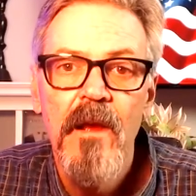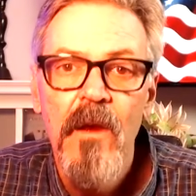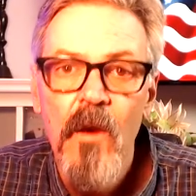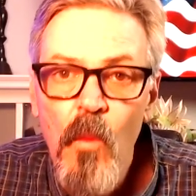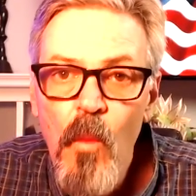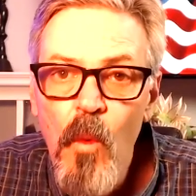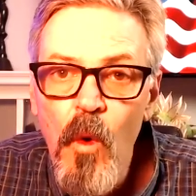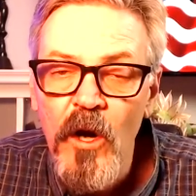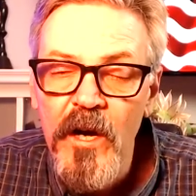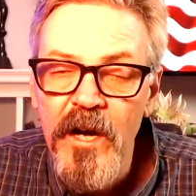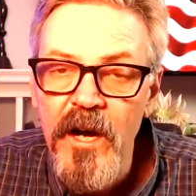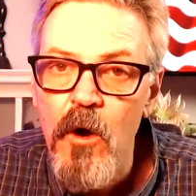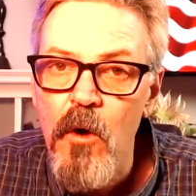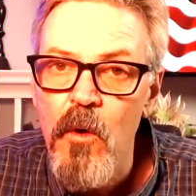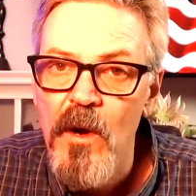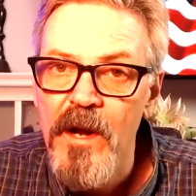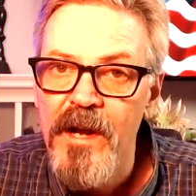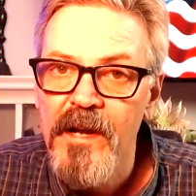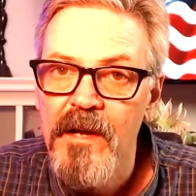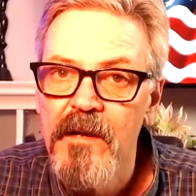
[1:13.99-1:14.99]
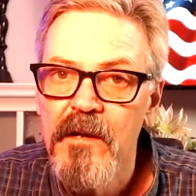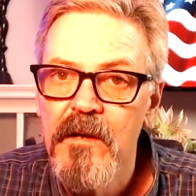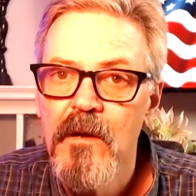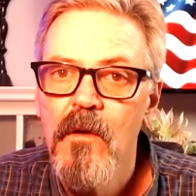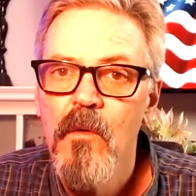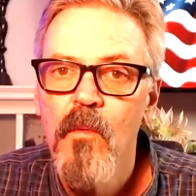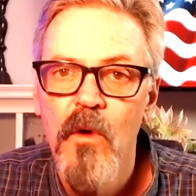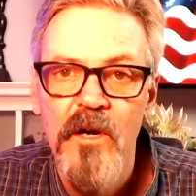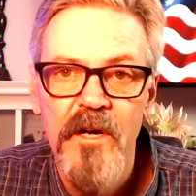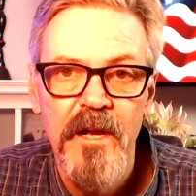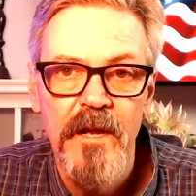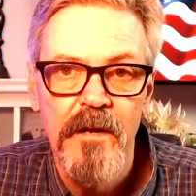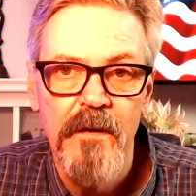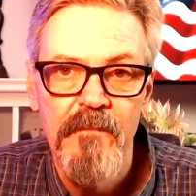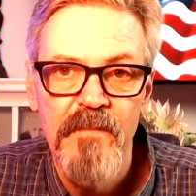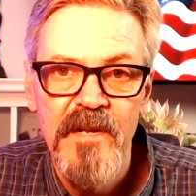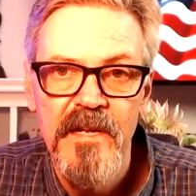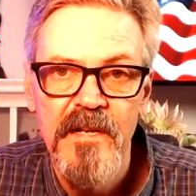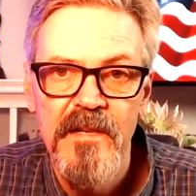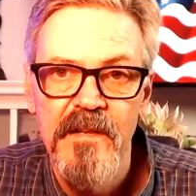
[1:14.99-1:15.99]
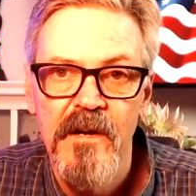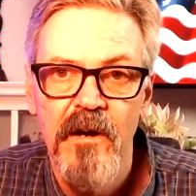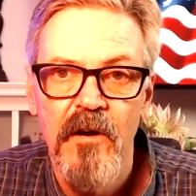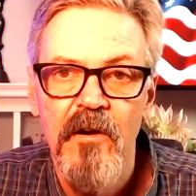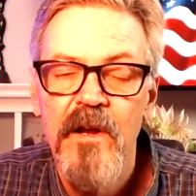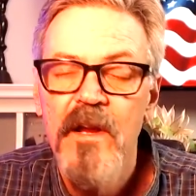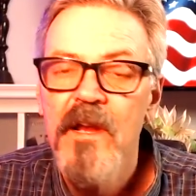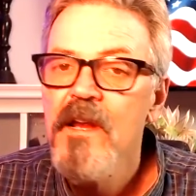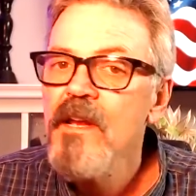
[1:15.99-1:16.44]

We're going. We're going to be there.